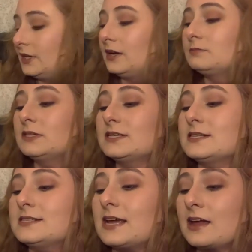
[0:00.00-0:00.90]
I'm going to
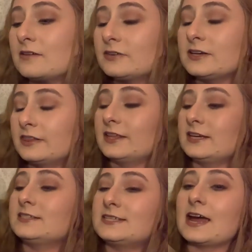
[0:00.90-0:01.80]
set everything
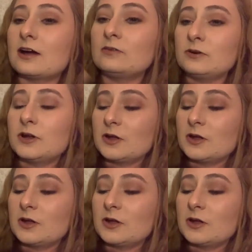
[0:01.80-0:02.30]
down